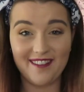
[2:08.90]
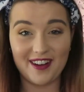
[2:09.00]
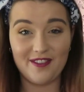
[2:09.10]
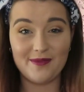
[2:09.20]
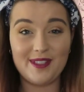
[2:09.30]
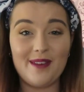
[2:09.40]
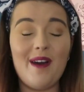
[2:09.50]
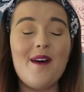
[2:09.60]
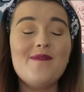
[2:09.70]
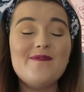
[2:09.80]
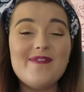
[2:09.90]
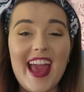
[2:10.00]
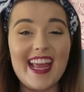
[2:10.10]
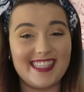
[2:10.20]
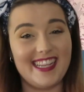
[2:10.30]
hearing from some
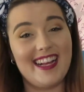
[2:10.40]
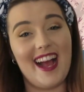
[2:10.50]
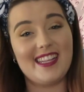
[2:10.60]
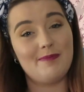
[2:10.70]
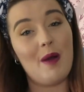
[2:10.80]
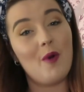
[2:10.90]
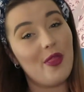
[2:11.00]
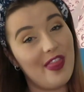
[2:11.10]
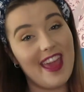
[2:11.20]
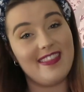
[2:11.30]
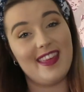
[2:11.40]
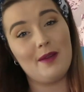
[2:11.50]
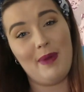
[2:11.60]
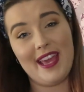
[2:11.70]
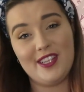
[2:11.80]
amazing guys about what they
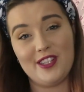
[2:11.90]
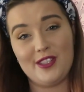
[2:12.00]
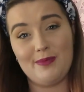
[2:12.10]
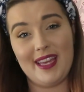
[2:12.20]
think patience